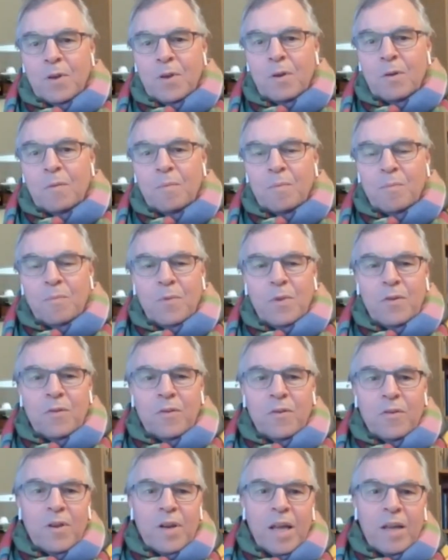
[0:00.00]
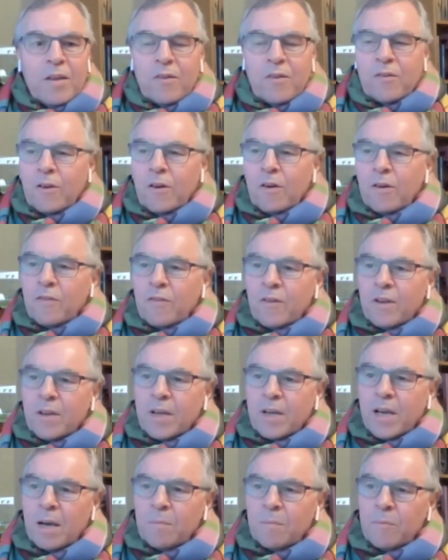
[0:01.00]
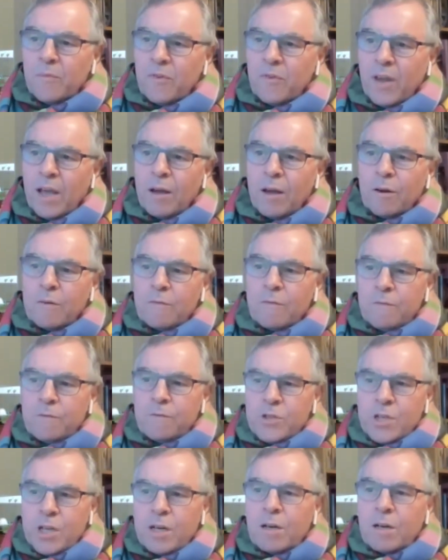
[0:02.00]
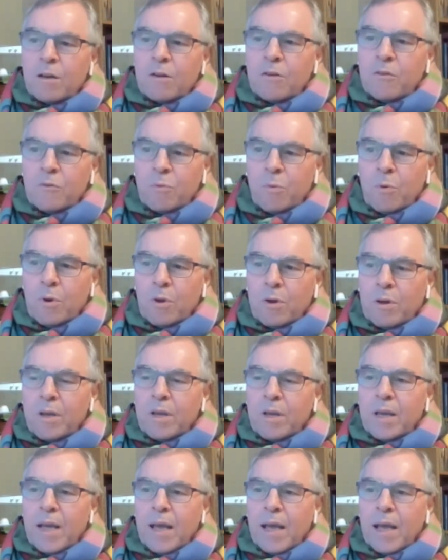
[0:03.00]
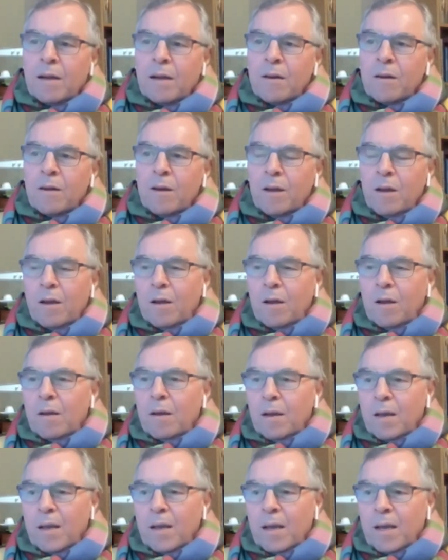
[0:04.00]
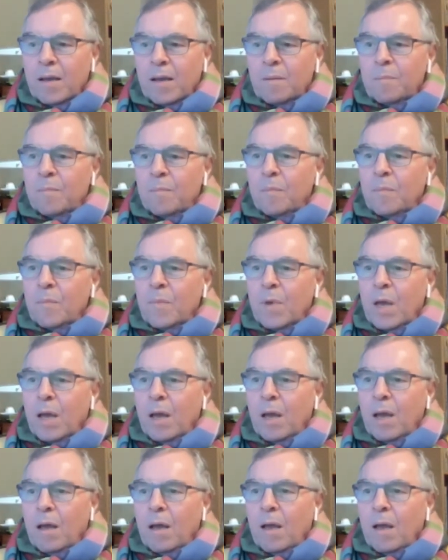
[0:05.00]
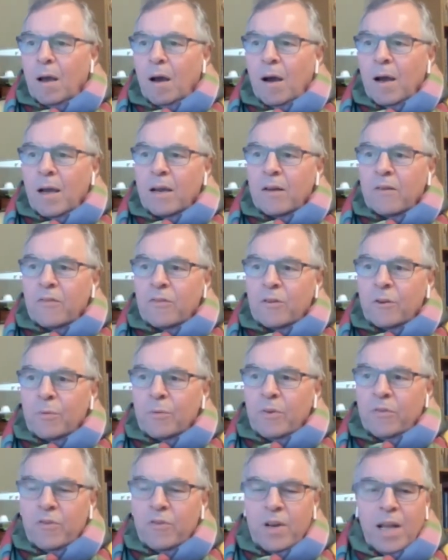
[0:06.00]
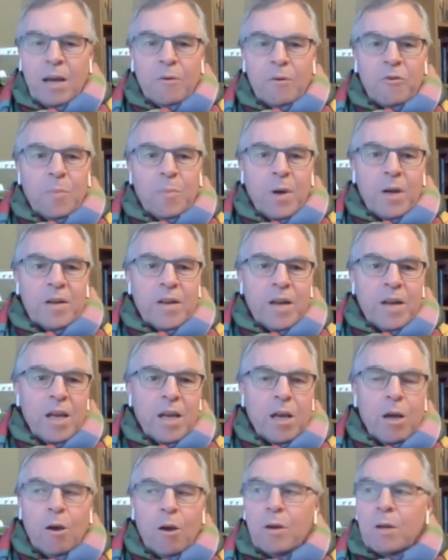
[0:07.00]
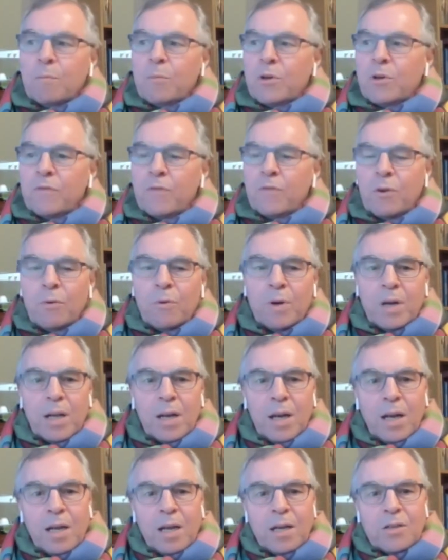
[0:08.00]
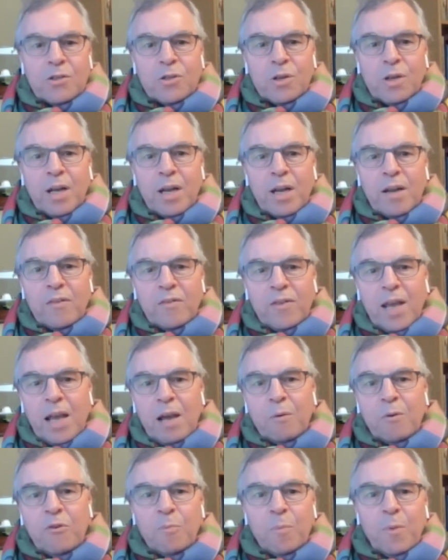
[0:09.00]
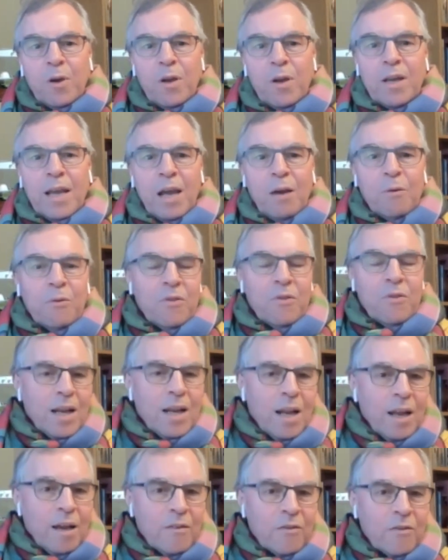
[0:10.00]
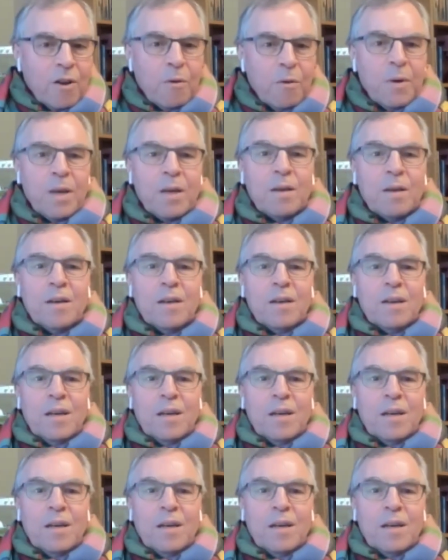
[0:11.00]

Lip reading: So this is an exercise that comes out of Gendelin's work. And I asked the question, how is my day going? But if you're in class, you could ask, how is the class going?